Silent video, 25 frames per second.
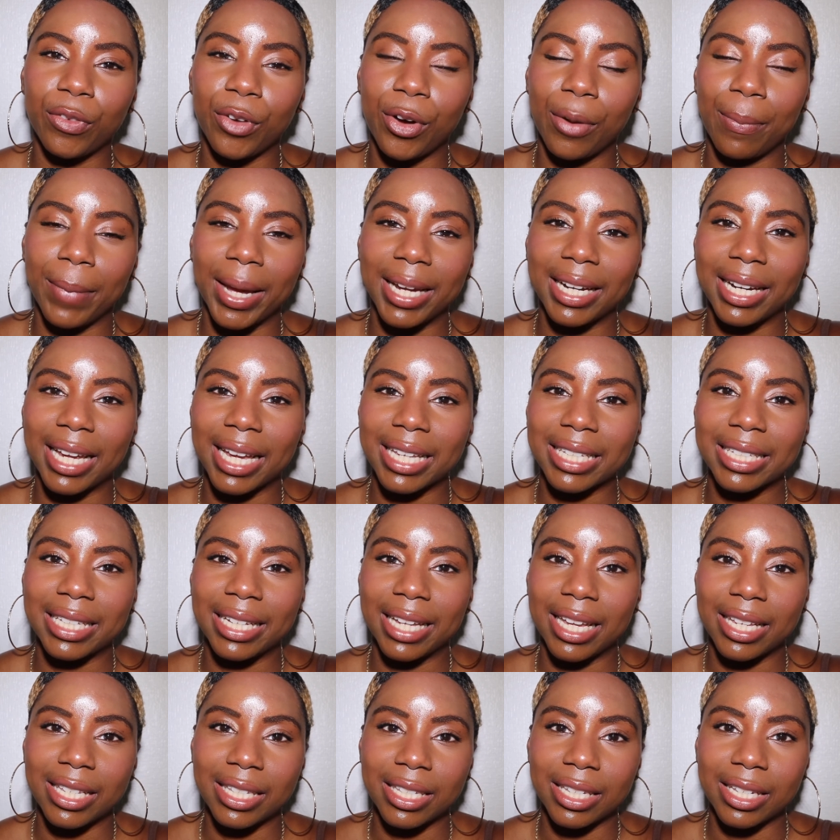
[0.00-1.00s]
on my next
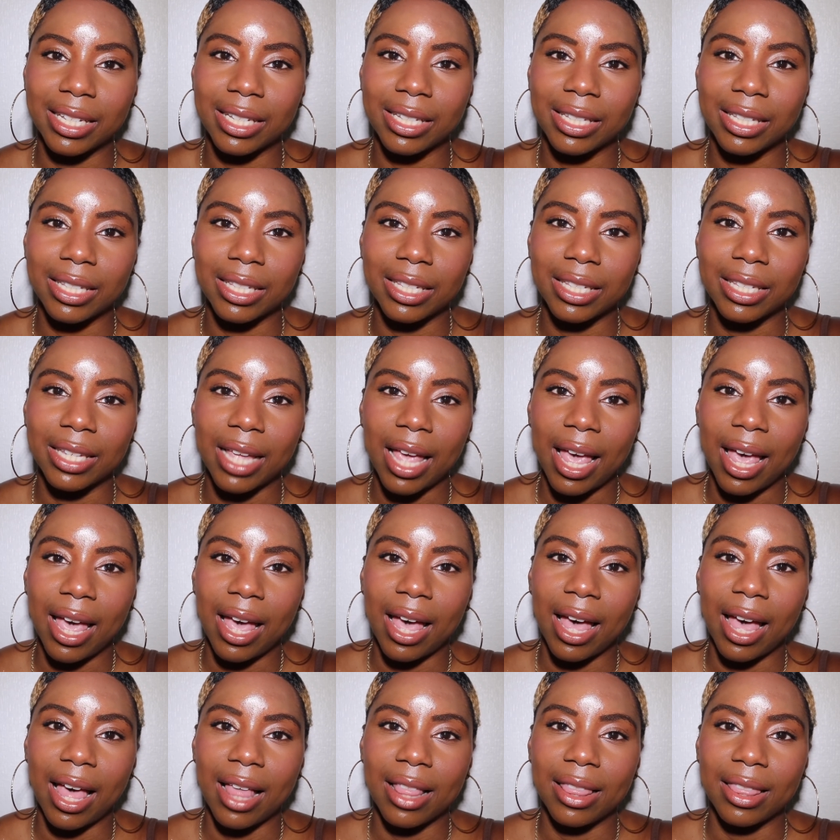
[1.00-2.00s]
lessons.
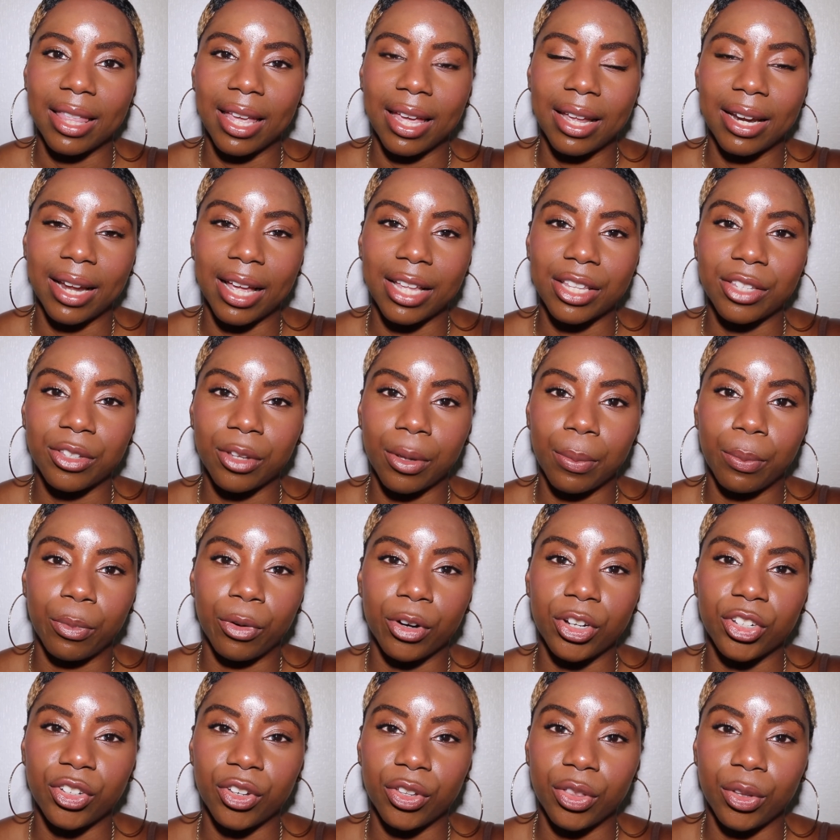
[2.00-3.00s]
And then at some
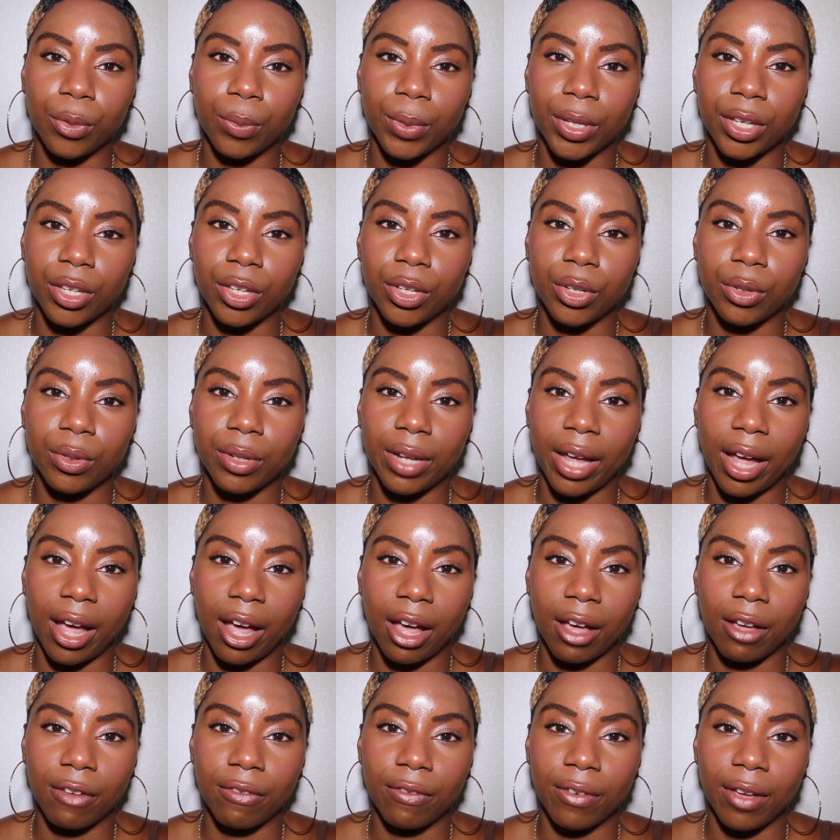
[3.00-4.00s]
point during the week, you'd
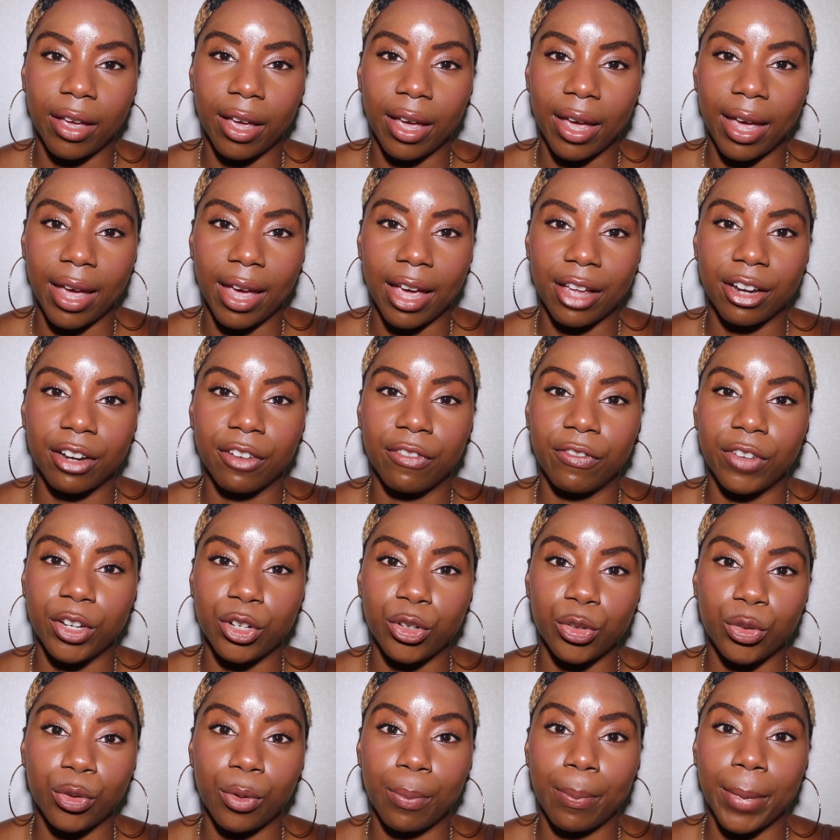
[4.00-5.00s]
have an
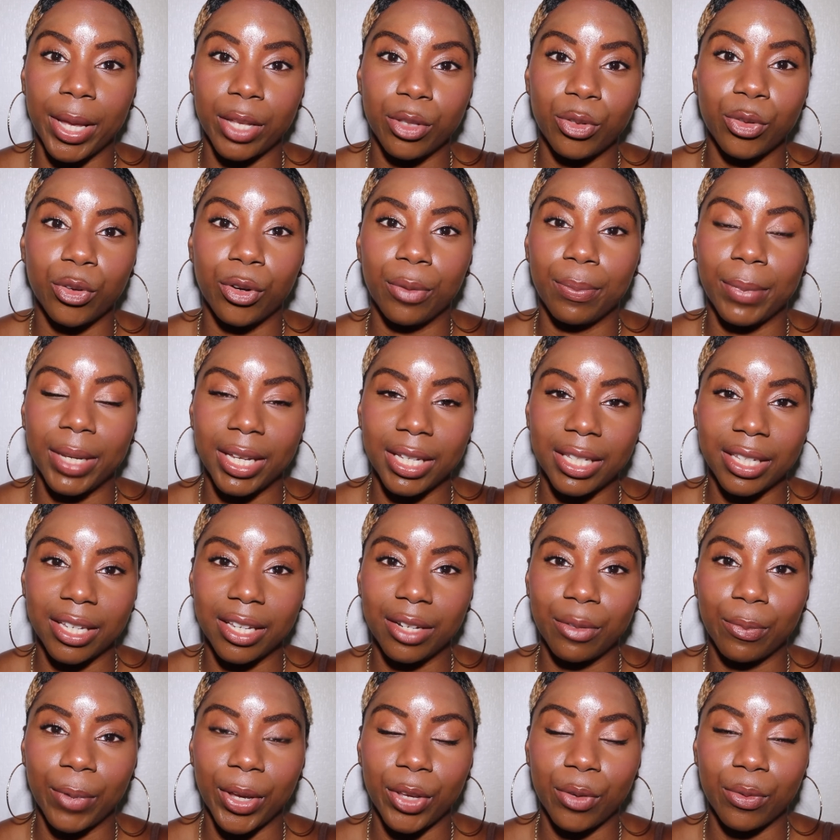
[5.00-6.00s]
official mentor
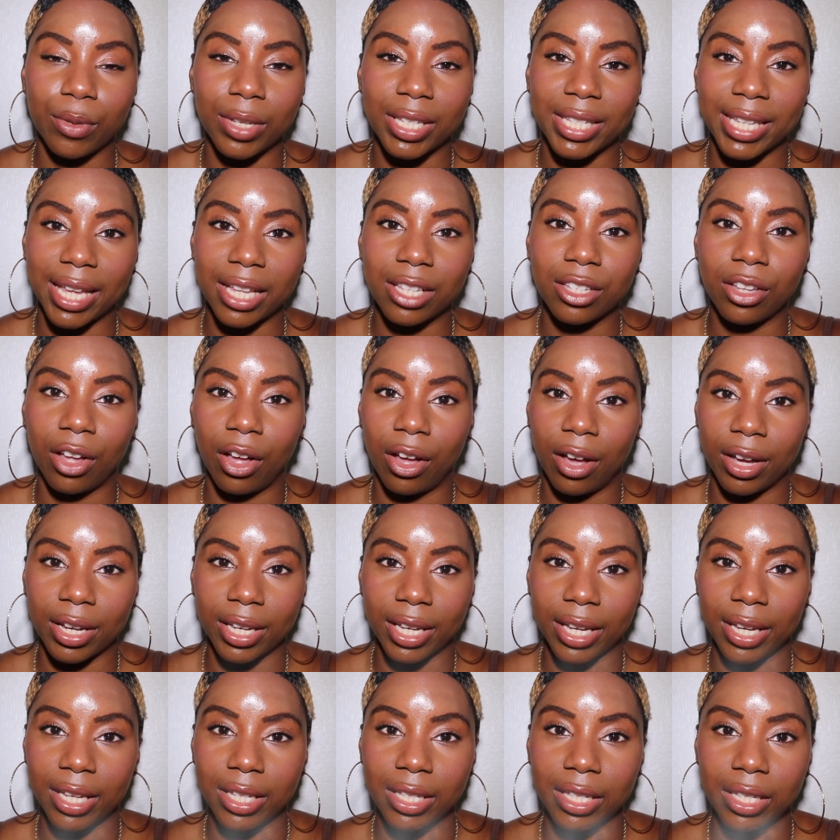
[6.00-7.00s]
meeting where you'll set
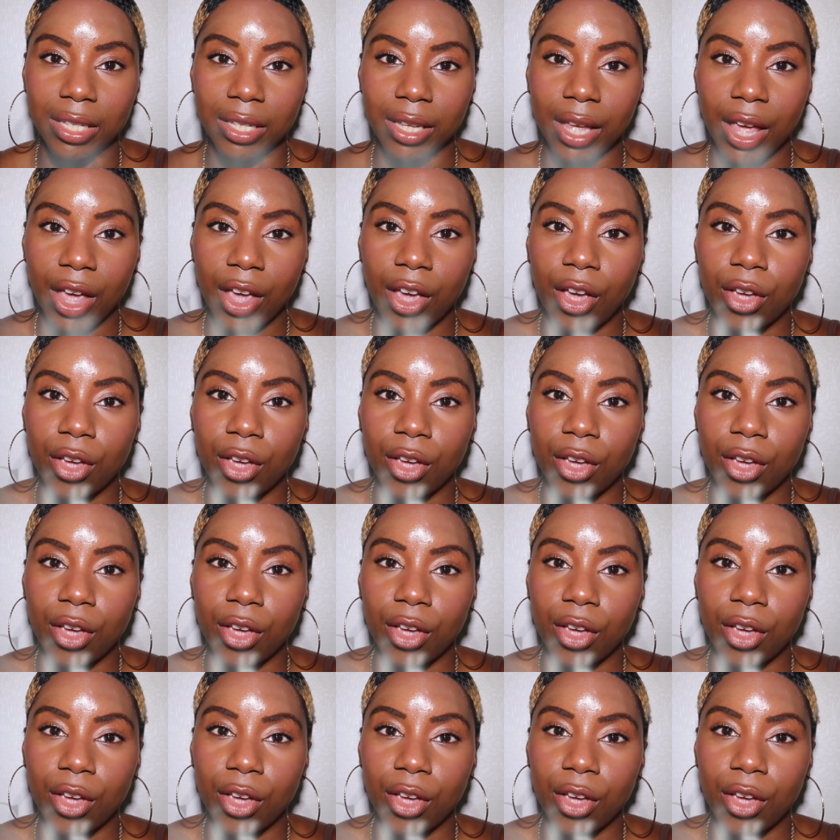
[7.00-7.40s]
targets.